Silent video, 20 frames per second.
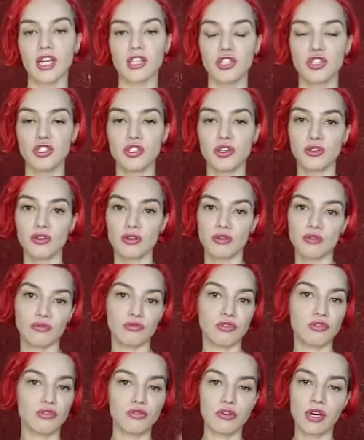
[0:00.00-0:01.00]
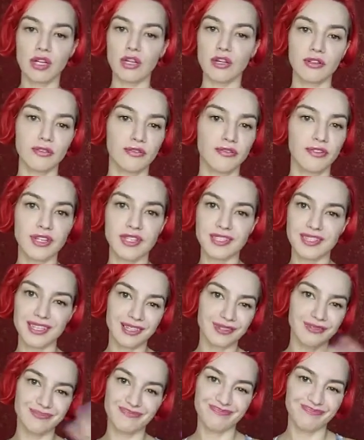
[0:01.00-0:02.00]
do a lot of things
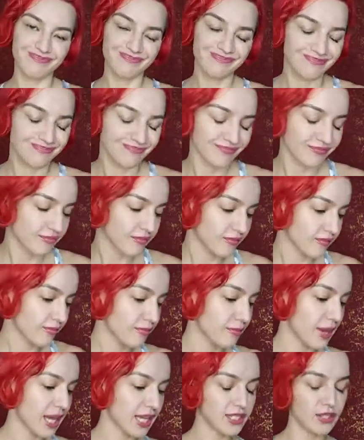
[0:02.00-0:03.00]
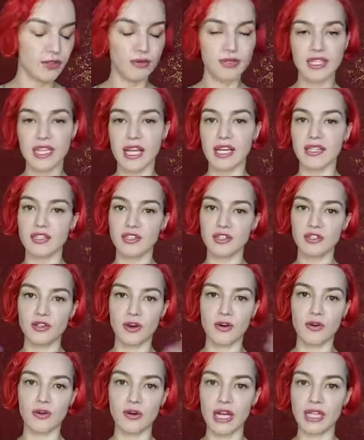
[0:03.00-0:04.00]
that makes no sense.
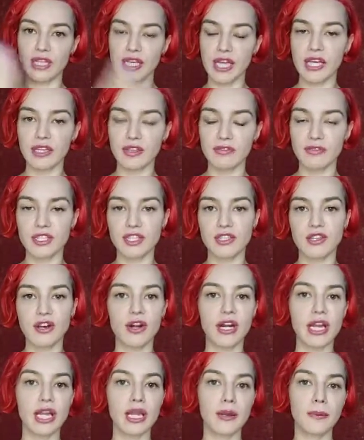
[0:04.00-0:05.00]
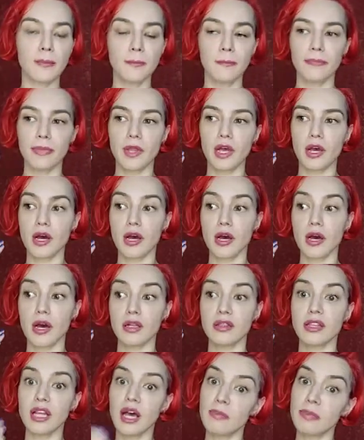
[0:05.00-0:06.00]
So at the end of the story,
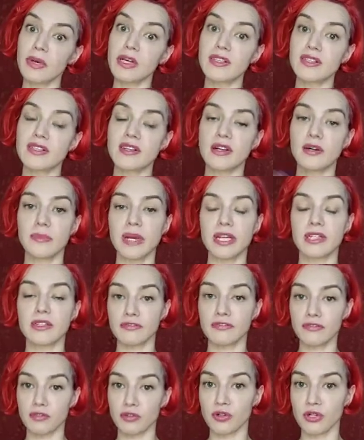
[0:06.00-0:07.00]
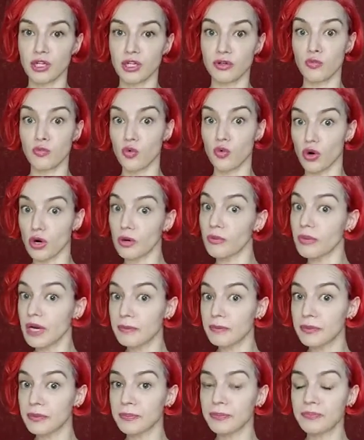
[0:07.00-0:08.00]
dumbbells are better for warm
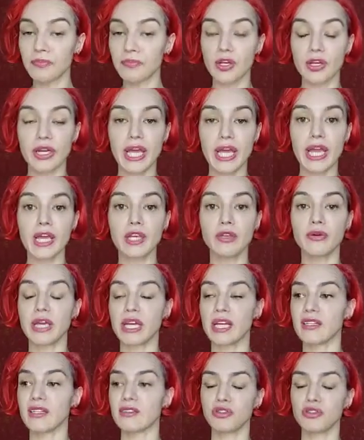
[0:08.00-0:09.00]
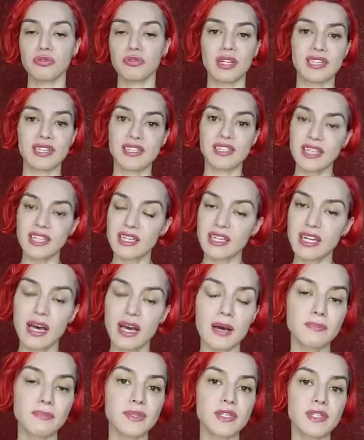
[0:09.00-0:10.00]
up. Okay, you can do a
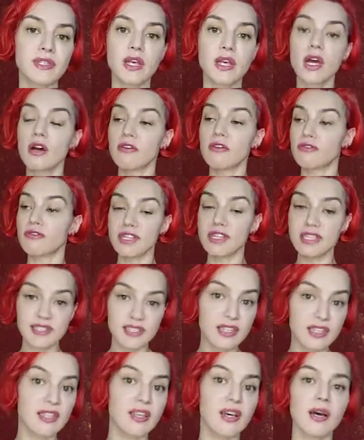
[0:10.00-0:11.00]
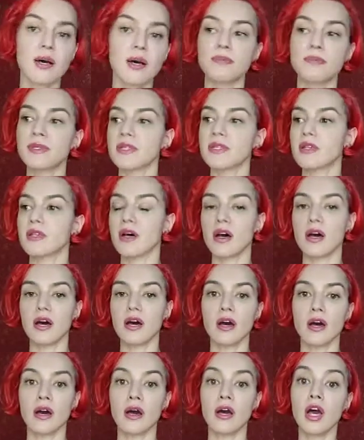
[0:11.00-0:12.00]
sit-ups, free sit-ups.
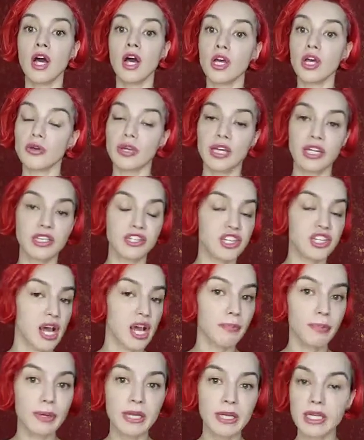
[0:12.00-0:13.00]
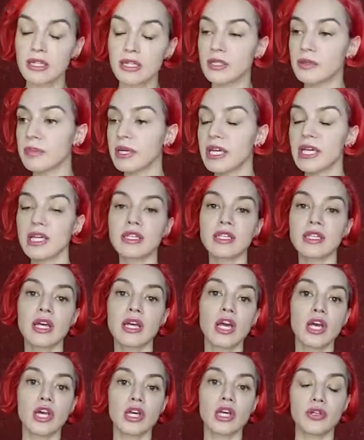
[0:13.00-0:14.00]
You can jump a little bit.
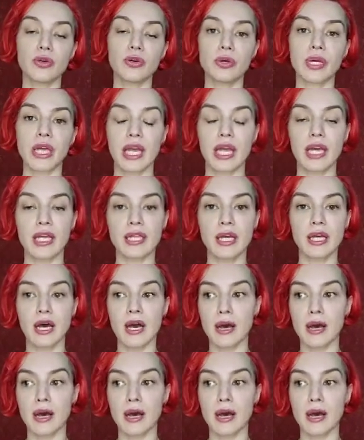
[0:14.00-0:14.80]
You can